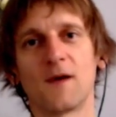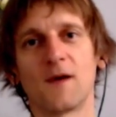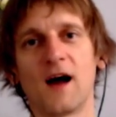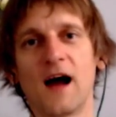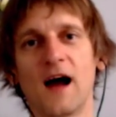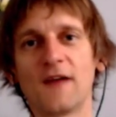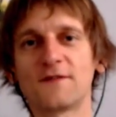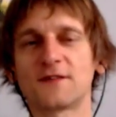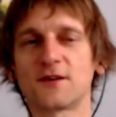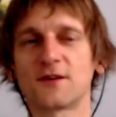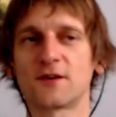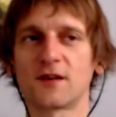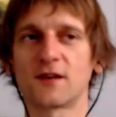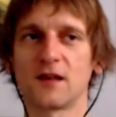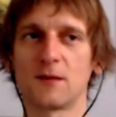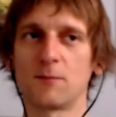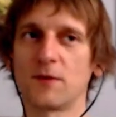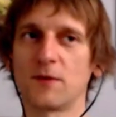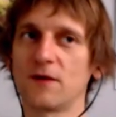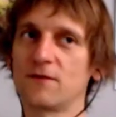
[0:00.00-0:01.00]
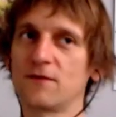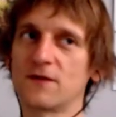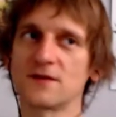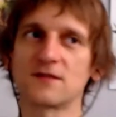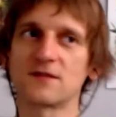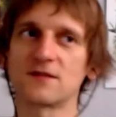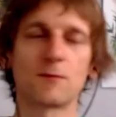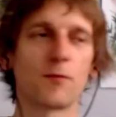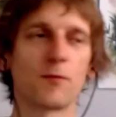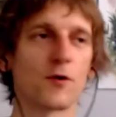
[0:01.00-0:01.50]
I've certainly been
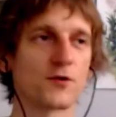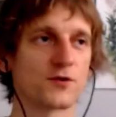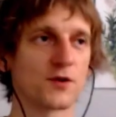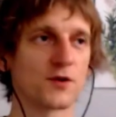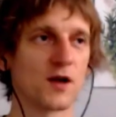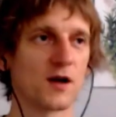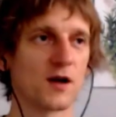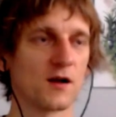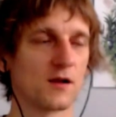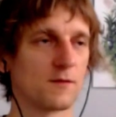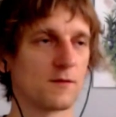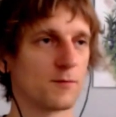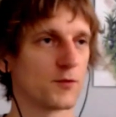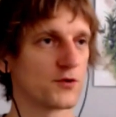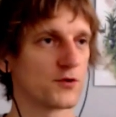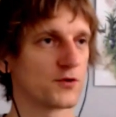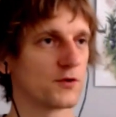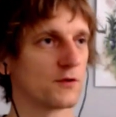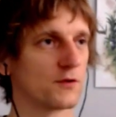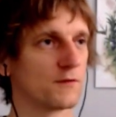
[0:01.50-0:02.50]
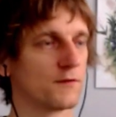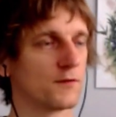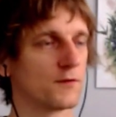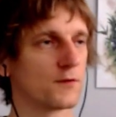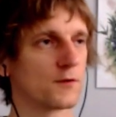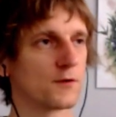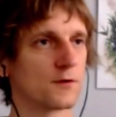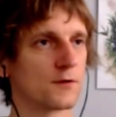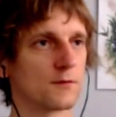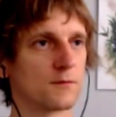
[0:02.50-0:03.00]
visiting Portugal
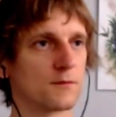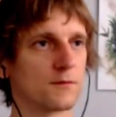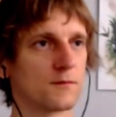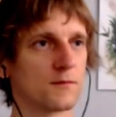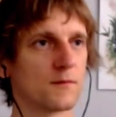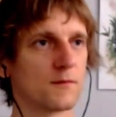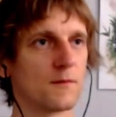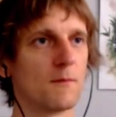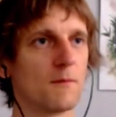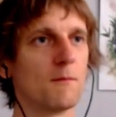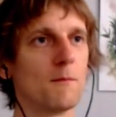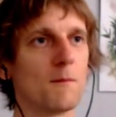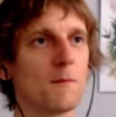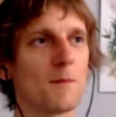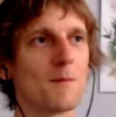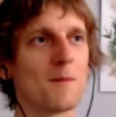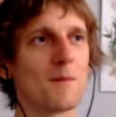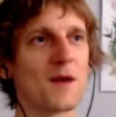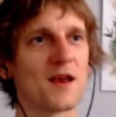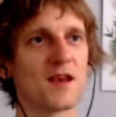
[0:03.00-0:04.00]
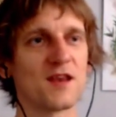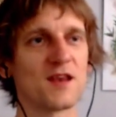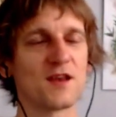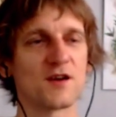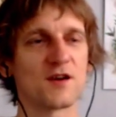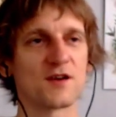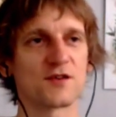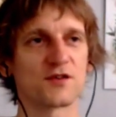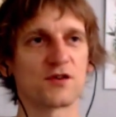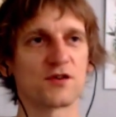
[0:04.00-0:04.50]
for many
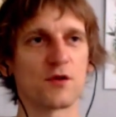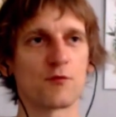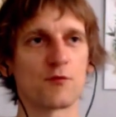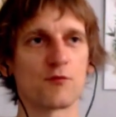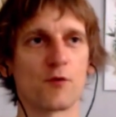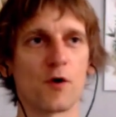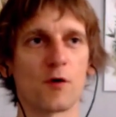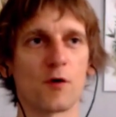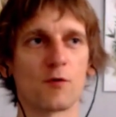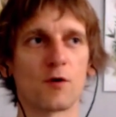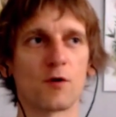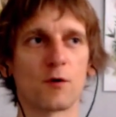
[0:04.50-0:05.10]
years in a row,